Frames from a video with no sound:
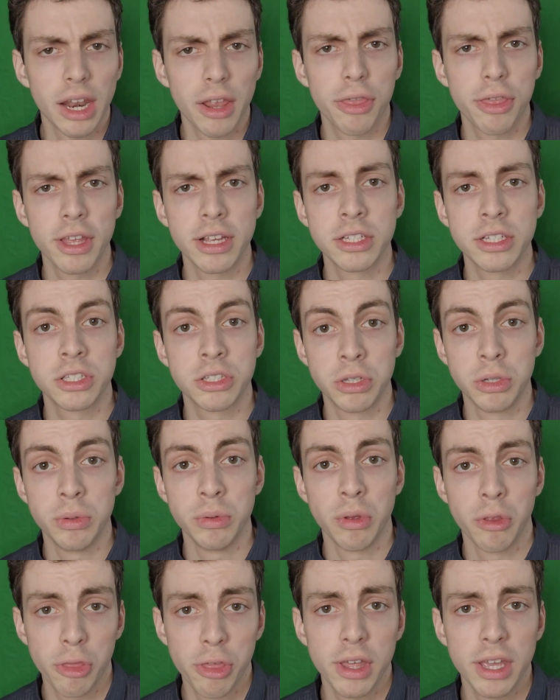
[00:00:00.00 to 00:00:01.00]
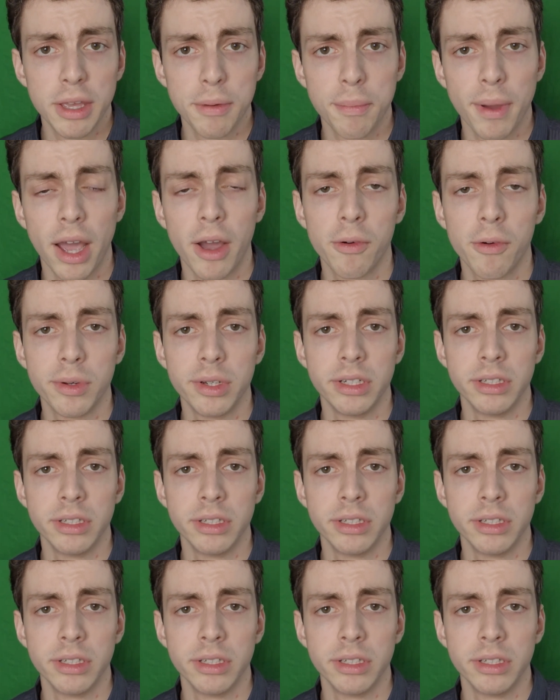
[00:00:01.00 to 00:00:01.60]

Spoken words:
a lot of things to think about